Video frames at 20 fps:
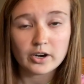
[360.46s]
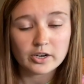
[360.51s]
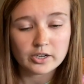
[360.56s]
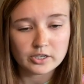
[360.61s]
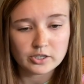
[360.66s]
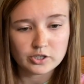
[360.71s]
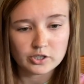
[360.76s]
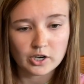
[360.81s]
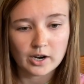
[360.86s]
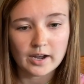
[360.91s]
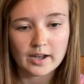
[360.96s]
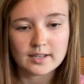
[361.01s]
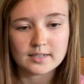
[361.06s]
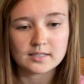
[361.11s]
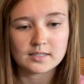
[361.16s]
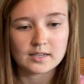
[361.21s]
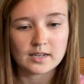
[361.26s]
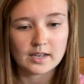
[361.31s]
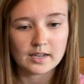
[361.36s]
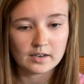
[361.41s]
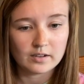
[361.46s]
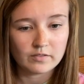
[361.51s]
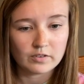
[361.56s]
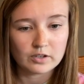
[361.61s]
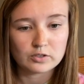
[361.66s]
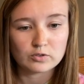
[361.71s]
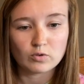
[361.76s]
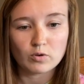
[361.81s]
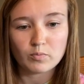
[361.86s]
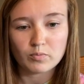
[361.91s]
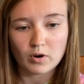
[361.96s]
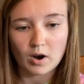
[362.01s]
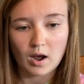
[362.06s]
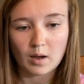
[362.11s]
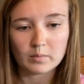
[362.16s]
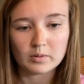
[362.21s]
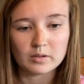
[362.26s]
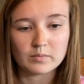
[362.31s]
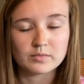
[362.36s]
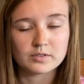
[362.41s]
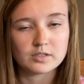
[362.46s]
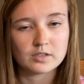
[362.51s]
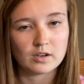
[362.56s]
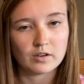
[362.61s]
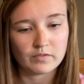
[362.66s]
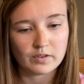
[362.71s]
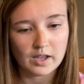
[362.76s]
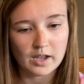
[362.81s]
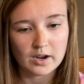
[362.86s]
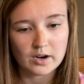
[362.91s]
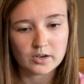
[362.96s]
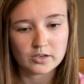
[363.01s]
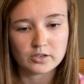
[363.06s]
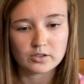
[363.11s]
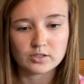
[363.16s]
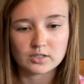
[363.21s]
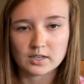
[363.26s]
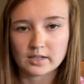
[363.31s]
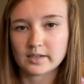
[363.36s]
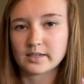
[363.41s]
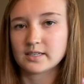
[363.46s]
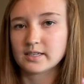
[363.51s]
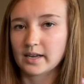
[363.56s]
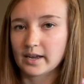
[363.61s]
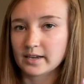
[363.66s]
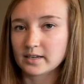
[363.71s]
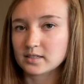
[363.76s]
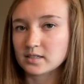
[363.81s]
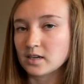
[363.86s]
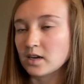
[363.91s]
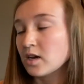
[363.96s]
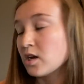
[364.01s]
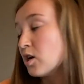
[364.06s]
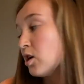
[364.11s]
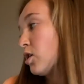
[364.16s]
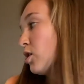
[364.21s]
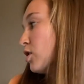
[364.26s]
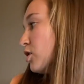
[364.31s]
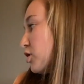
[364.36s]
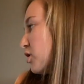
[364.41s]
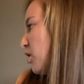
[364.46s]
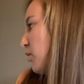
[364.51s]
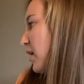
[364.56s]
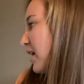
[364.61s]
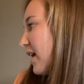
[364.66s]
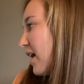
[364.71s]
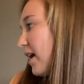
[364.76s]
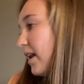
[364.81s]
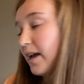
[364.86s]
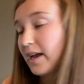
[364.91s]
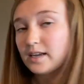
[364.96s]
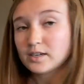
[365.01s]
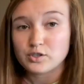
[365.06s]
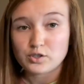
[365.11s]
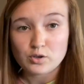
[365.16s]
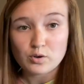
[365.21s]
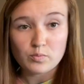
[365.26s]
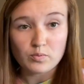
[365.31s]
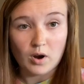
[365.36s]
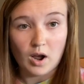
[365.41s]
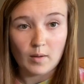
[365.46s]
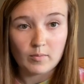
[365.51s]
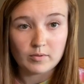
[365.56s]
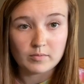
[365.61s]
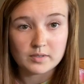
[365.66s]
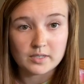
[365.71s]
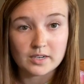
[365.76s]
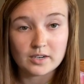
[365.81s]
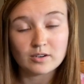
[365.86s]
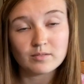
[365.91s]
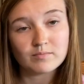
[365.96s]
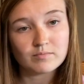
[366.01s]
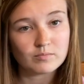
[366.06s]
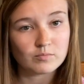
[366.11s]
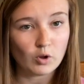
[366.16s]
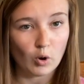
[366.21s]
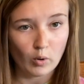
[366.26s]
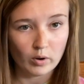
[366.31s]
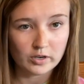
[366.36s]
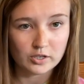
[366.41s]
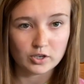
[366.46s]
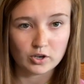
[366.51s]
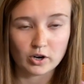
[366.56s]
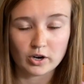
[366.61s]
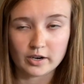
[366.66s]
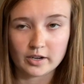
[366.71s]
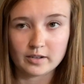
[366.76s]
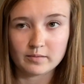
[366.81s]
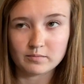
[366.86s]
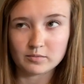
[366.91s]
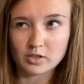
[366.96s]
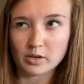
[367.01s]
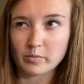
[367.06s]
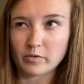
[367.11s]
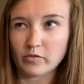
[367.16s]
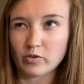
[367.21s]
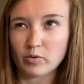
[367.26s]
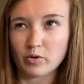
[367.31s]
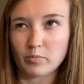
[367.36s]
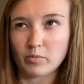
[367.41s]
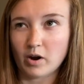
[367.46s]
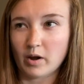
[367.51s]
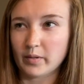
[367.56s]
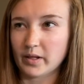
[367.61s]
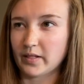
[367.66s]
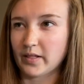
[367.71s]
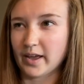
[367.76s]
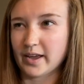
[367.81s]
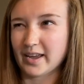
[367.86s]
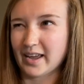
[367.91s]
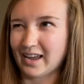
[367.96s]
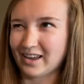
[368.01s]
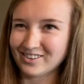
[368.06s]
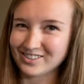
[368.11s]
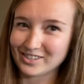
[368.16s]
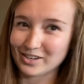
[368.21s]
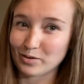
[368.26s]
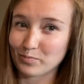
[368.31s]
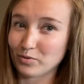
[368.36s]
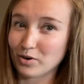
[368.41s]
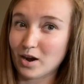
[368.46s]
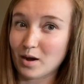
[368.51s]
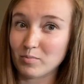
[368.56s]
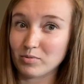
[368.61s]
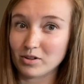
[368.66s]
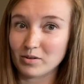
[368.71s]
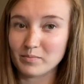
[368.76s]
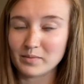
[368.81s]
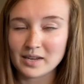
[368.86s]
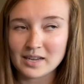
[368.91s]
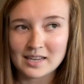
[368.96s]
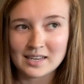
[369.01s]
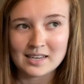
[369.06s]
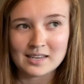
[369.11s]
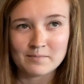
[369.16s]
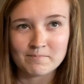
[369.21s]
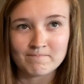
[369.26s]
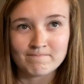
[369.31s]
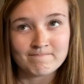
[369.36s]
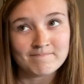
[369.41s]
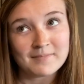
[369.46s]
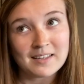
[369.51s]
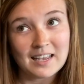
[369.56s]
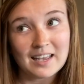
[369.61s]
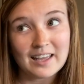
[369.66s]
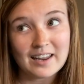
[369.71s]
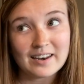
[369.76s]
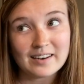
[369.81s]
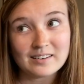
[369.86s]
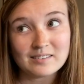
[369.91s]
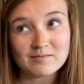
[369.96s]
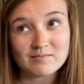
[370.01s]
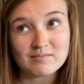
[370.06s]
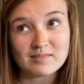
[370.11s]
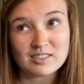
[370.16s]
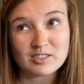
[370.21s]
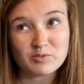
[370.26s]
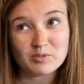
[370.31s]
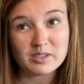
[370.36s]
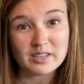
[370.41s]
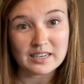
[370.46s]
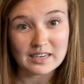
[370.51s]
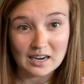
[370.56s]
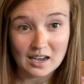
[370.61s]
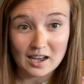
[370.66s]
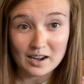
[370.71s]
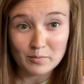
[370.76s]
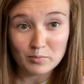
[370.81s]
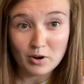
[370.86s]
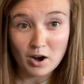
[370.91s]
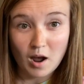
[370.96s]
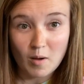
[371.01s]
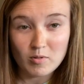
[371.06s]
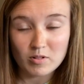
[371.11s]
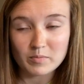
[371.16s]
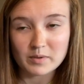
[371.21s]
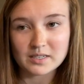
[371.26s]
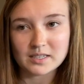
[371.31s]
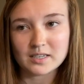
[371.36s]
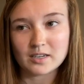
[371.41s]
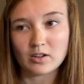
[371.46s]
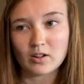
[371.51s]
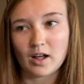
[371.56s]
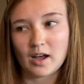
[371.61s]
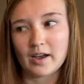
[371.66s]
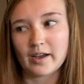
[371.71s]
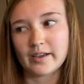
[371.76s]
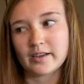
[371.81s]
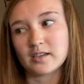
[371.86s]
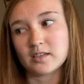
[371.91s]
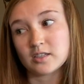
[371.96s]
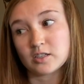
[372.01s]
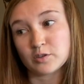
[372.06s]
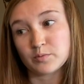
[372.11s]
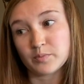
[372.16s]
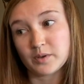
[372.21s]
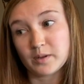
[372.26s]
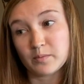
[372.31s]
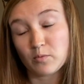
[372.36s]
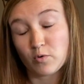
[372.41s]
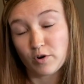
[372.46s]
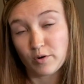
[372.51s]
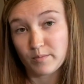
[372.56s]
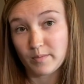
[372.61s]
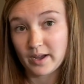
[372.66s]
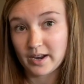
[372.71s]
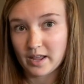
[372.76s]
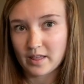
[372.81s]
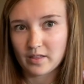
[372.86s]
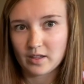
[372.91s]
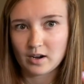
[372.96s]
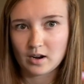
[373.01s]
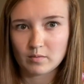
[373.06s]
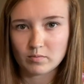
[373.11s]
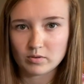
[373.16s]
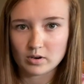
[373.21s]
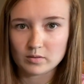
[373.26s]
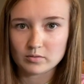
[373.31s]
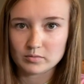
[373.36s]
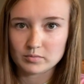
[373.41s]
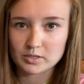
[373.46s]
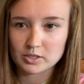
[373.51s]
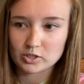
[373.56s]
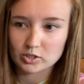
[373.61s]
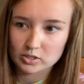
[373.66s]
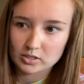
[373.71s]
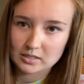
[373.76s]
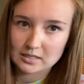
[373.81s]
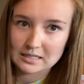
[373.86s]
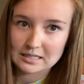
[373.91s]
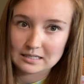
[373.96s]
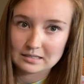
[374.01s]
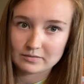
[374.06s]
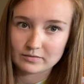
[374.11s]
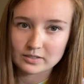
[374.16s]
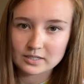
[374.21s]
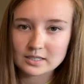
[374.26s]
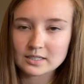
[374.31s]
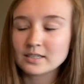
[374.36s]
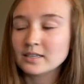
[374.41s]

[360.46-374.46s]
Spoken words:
and contrast individual problems of characters in a text. So I kind of have two problems here. Going to Target, some of you are probably like, how's that a problem? And it's really not a problem until I spend more money than I probably should have.